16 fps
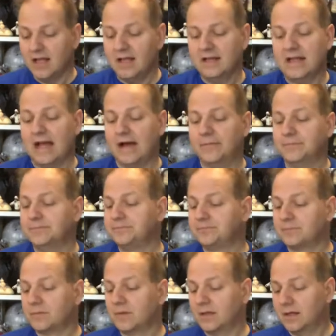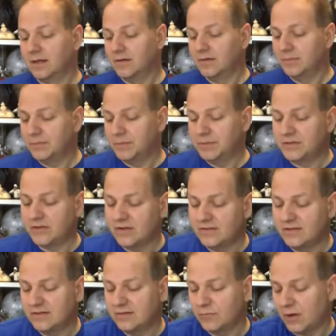Now, we've been
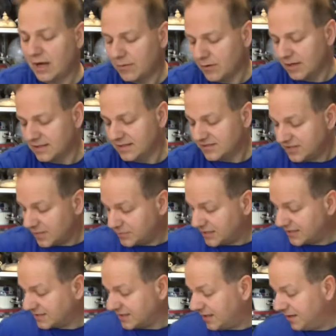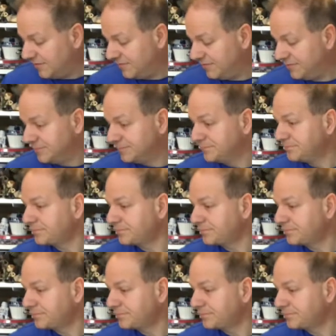while we're on the subject of